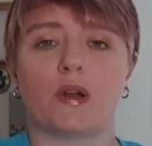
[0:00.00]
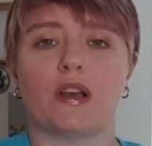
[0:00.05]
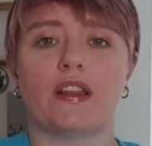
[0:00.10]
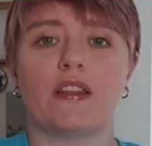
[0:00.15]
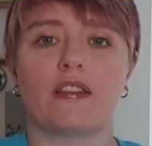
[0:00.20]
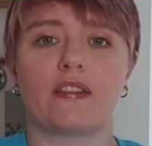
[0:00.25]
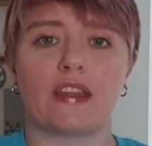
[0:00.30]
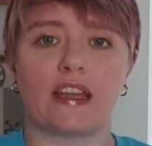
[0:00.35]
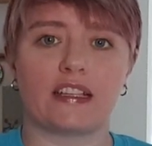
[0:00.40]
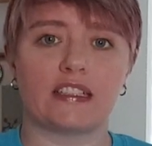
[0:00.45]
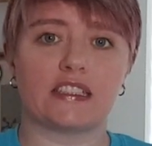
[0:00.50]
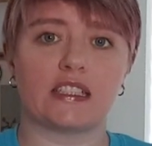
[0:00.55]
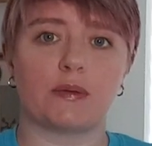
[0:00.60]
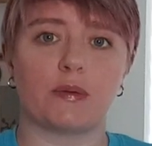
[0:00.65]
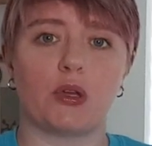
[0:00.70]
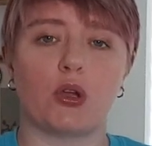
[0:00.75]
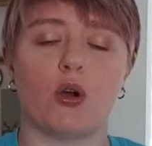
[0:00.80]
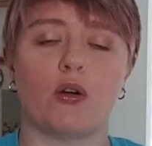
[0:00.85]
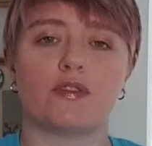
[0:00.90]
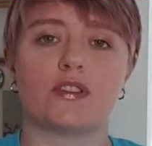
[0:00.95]
one of the things
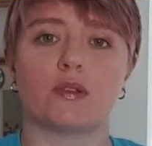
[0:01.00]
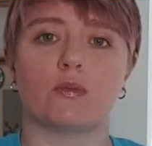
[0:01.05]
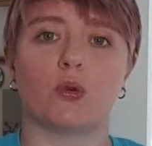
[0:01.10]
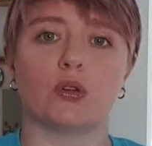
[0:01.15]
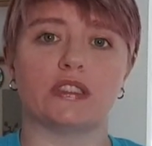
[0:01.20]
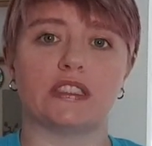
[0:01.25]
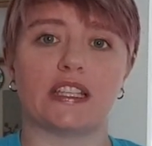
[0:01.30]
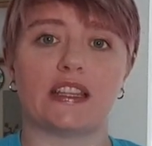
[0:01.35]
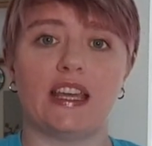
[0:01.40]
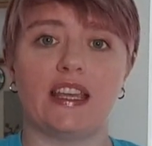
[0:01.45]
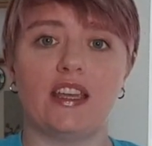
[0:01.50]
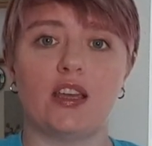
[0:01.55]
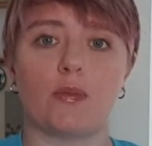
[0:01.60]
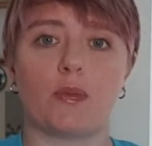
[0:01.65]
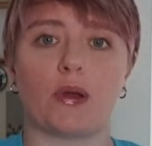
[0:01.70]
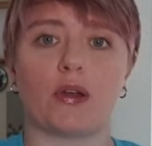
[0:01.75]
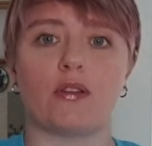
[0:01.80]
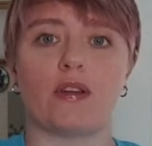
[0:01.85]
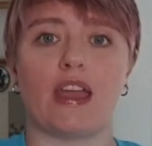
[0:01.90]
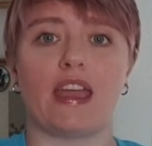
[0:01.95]
that we often want to think
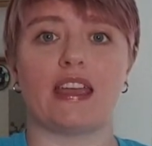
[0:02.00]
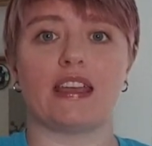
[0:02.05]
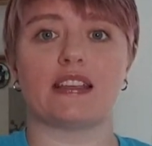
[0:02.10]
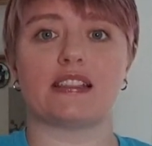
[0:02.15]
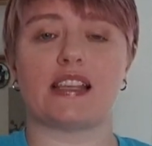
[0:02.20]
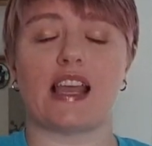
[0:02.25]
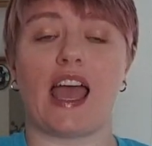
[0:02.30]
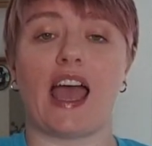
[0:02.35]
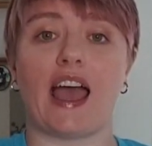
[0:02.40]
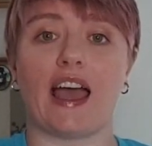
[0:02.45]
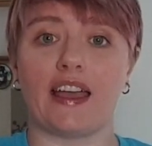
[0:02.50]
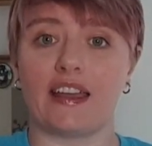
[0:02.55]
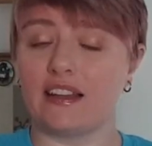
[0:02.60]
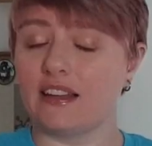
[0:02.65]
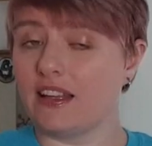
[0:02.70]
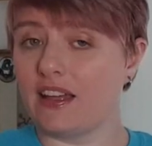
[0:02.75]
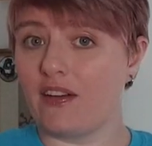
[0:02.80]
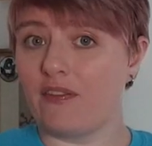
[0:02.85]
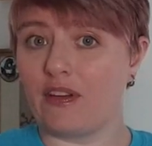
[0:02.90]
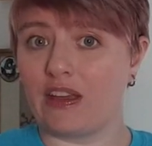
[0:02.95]
about is high
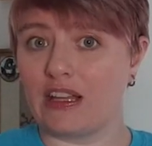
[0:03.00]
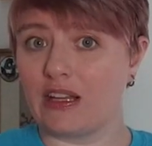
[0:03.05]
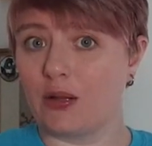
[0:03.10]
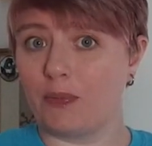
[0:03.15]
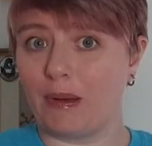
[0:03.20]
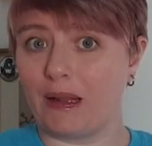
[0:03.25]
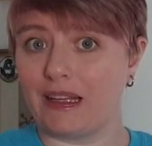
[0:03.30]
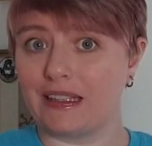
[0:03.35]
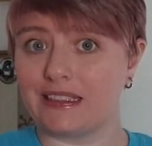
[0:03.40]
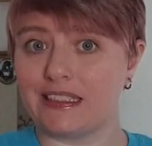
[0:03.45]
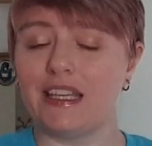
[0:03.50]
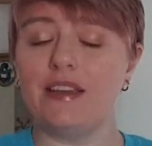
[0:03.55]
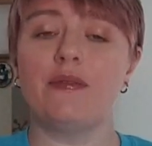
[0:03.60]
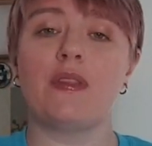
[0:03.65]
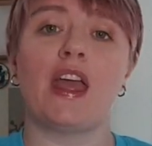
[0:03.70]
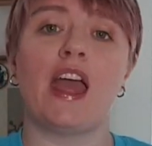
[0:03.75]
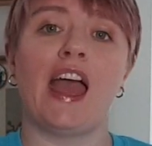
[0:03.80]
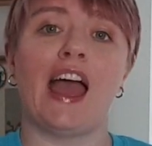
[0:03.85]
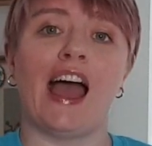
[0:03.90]
availability